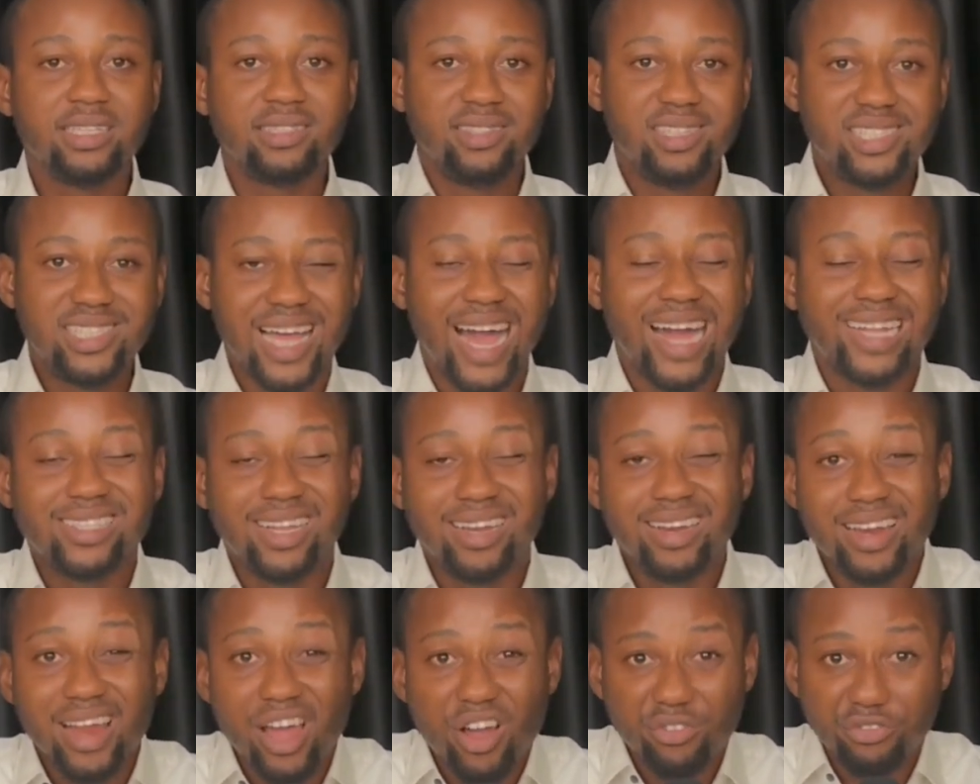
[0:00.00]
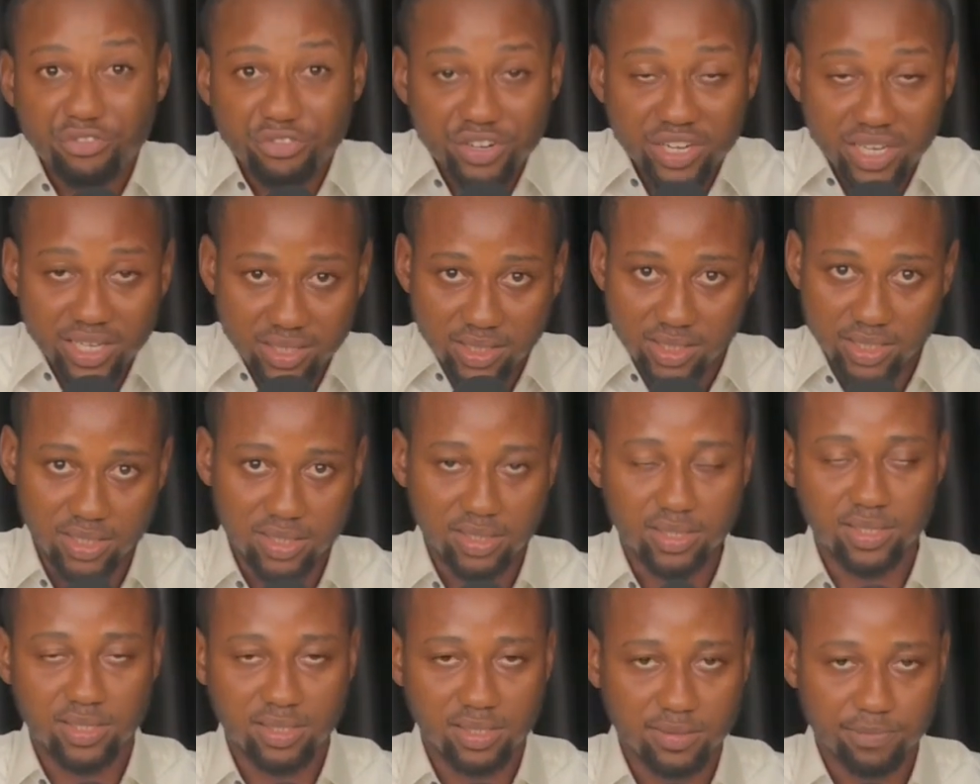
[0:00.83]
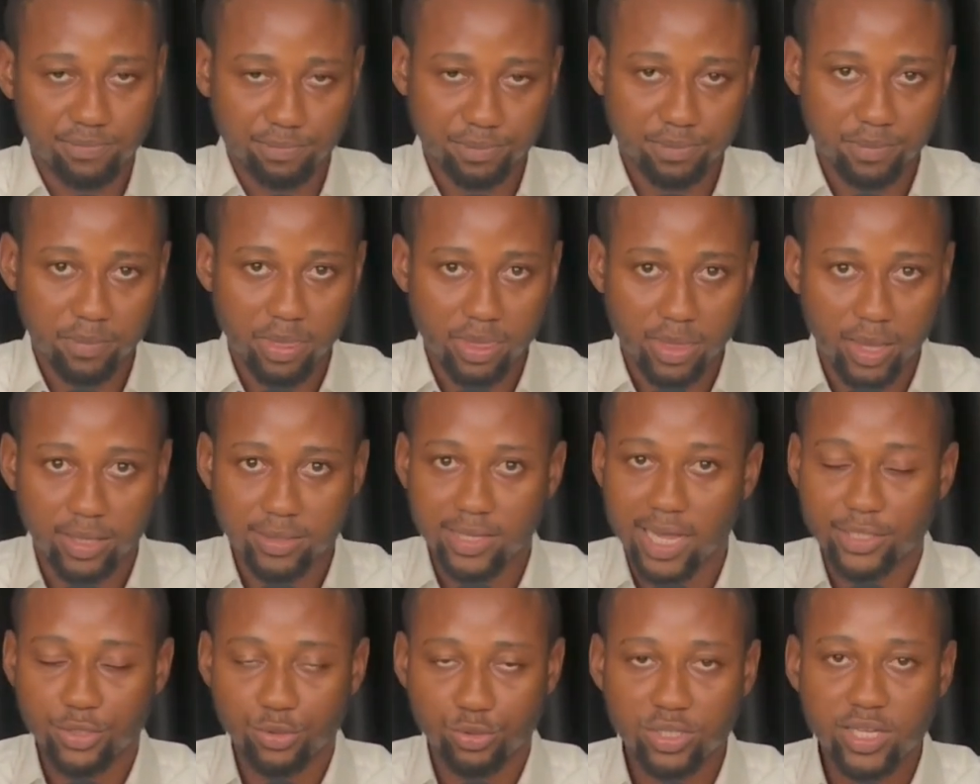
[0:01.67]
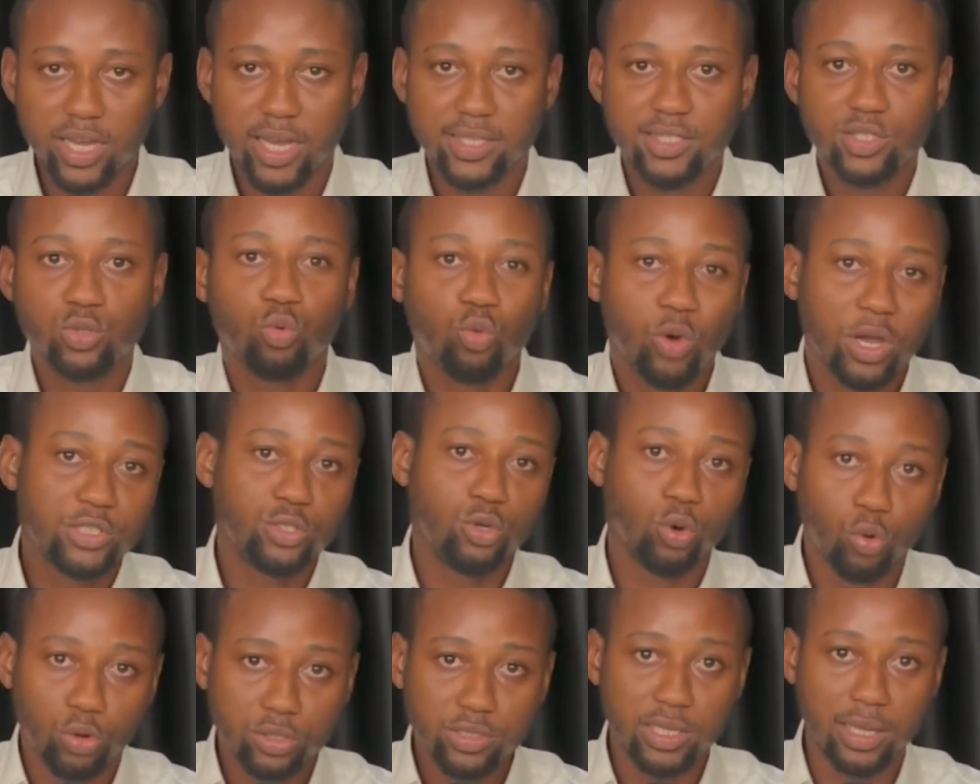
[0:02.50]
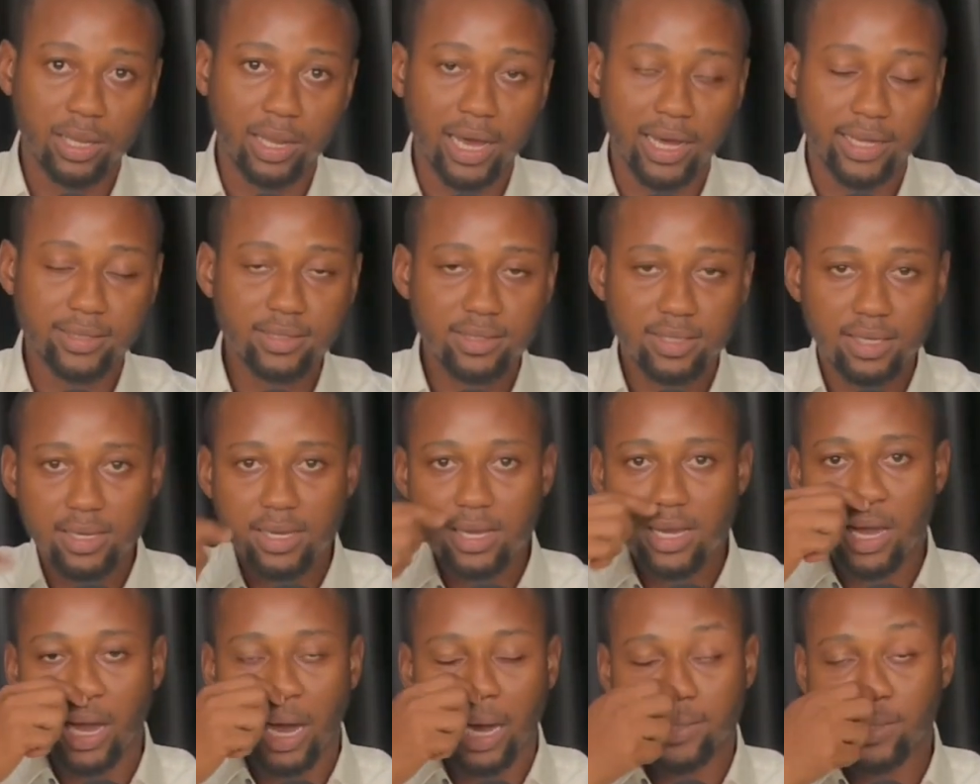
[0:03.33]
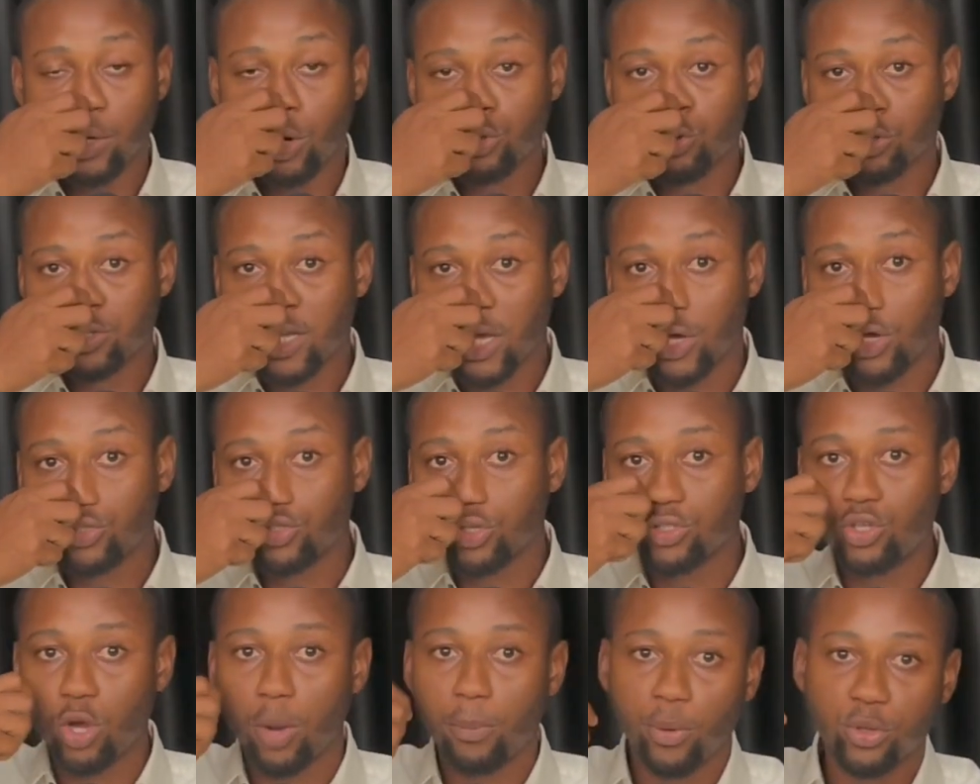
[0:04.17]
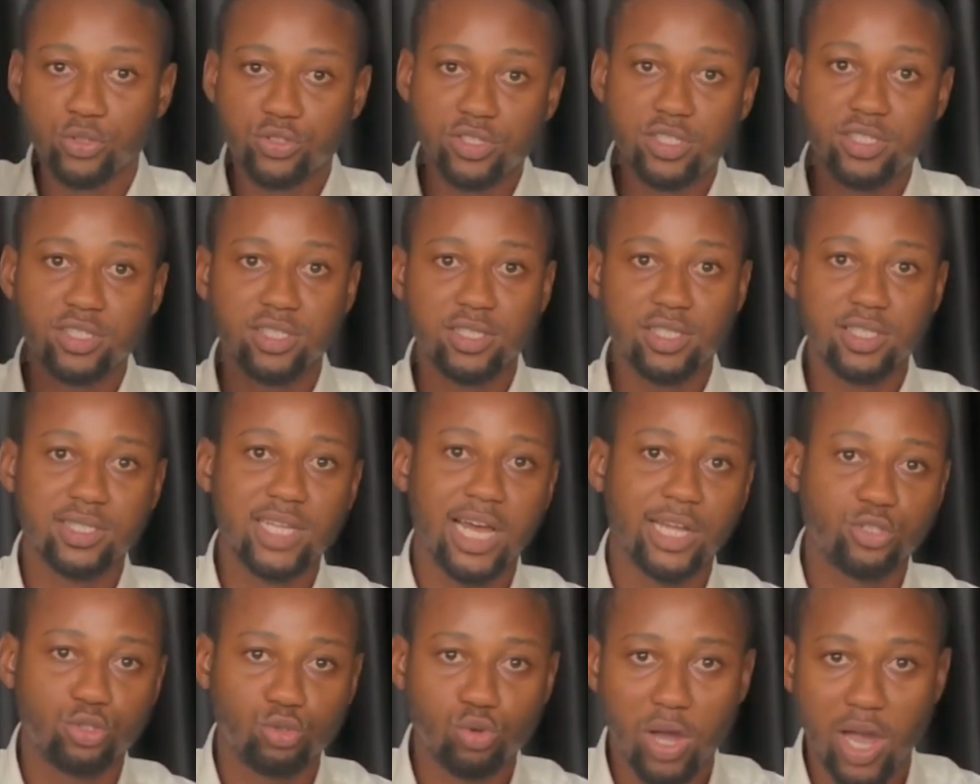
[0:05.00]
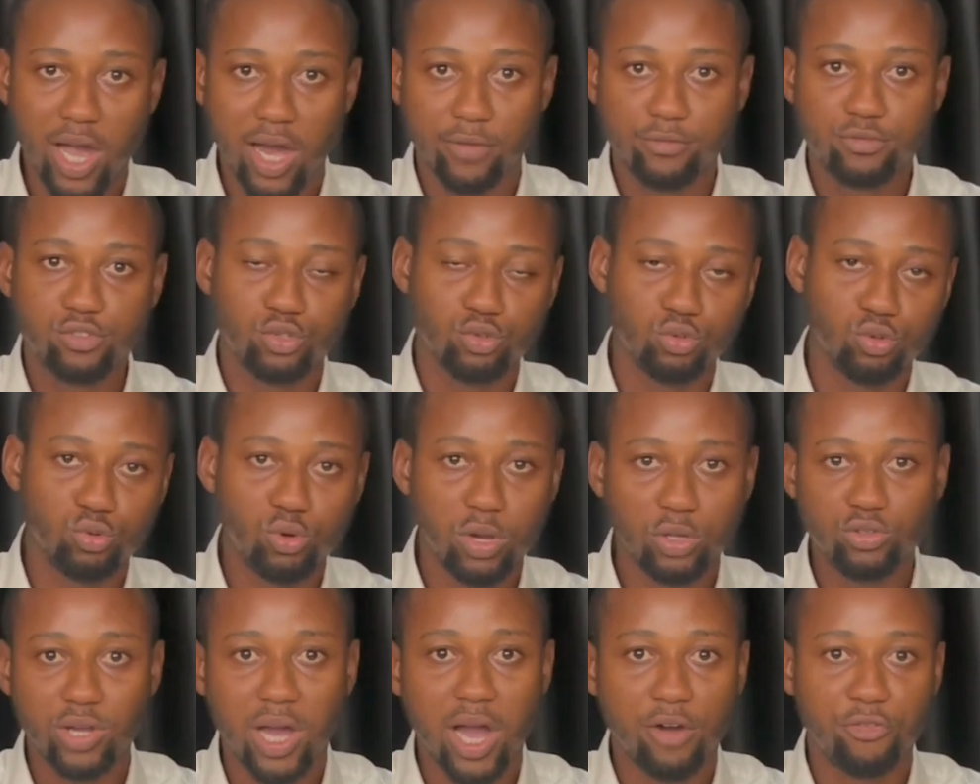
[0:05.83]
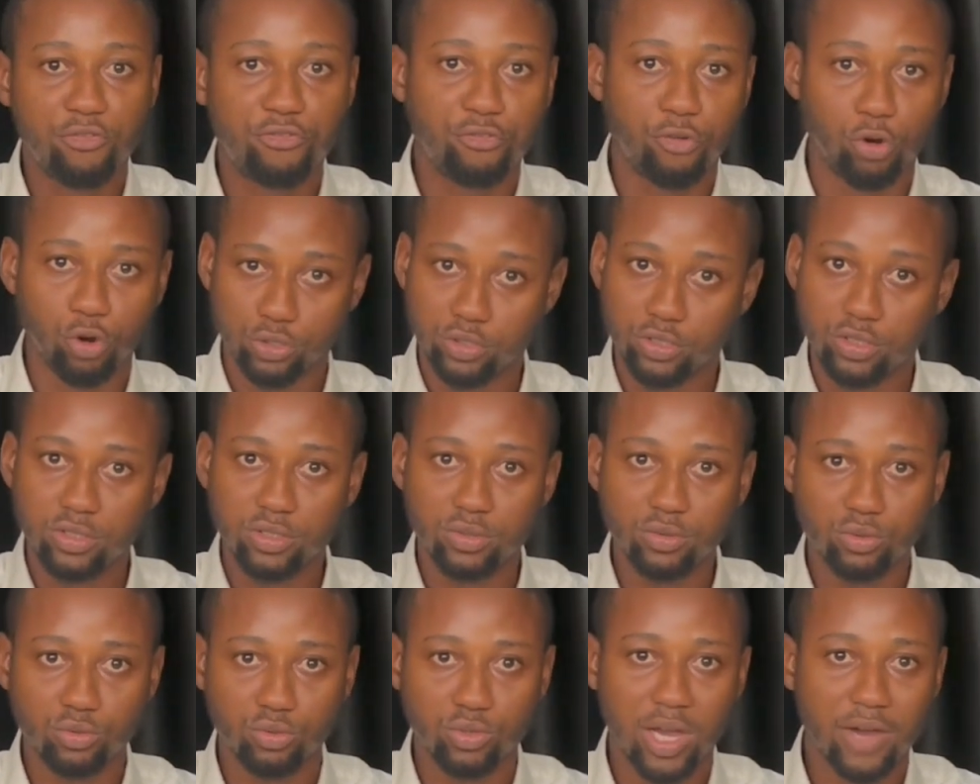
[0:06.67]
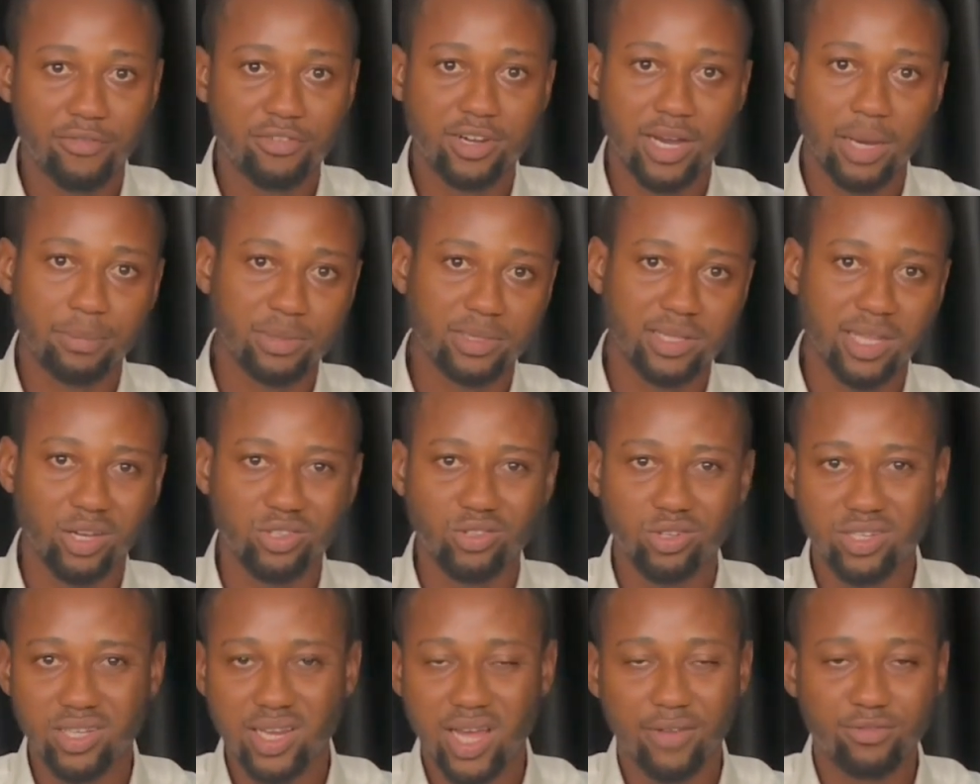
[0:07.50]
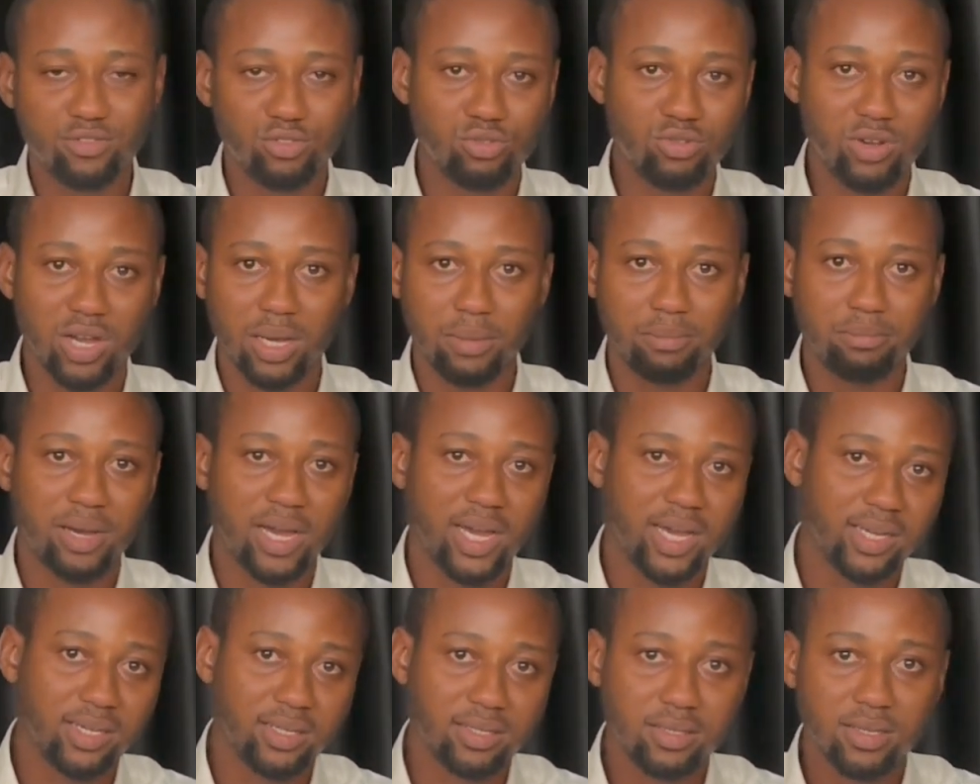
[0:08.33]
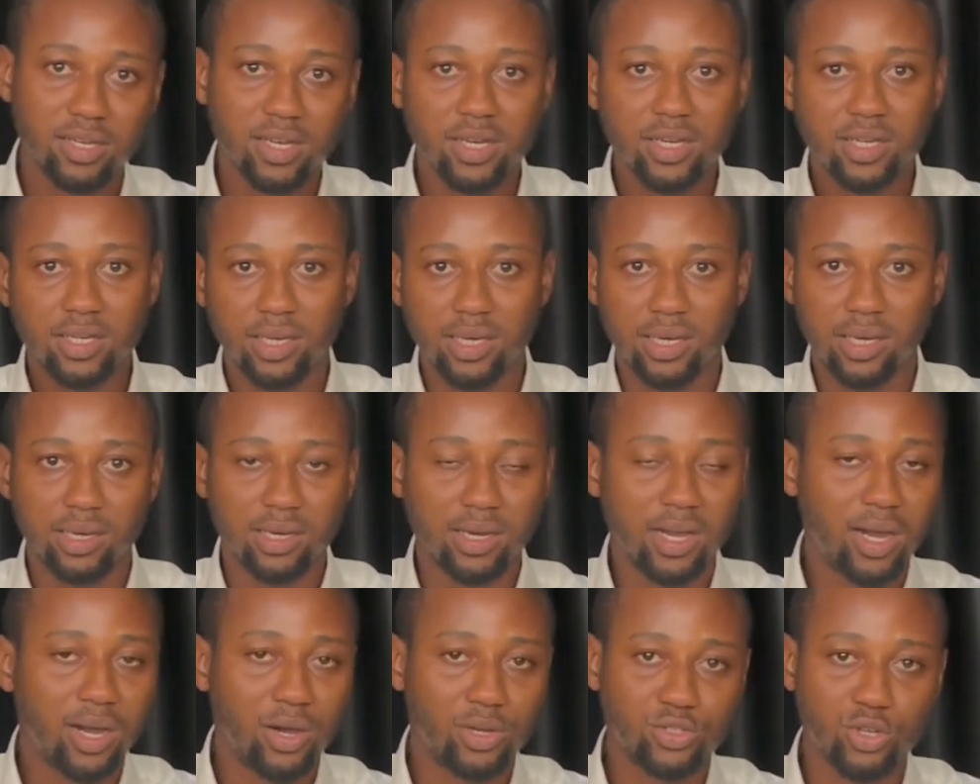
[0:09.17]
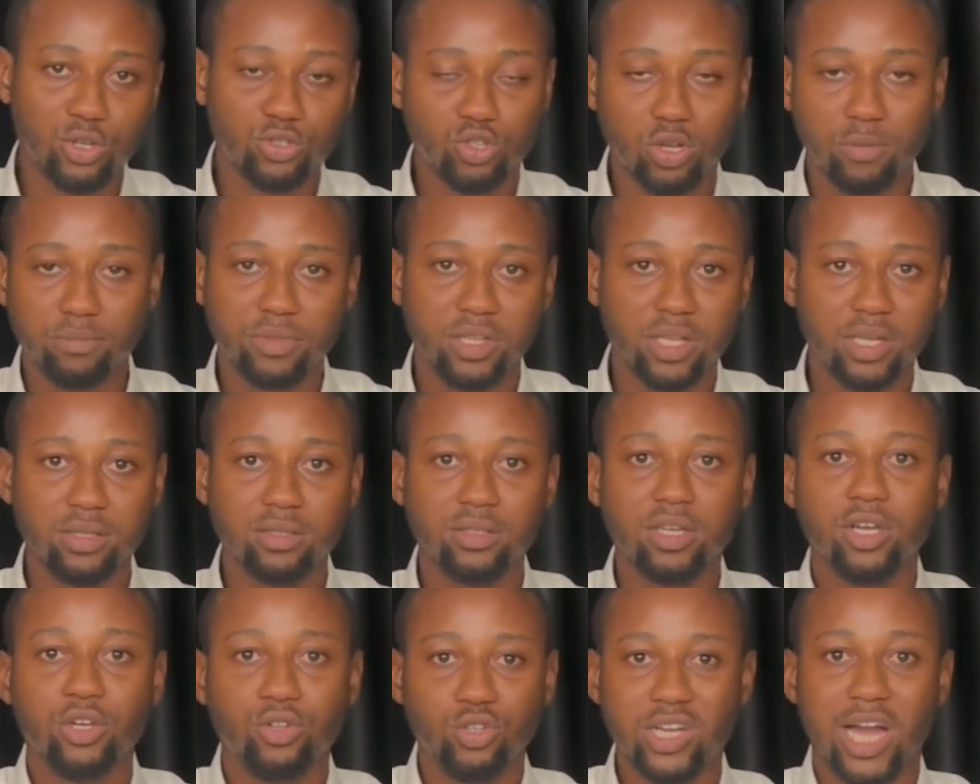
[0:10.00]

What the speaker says: These are the leverages that you get when you own the land, and also these are also the opportunities that you have too when you have fund, you have capital. You don't really have to go and buy a house or something.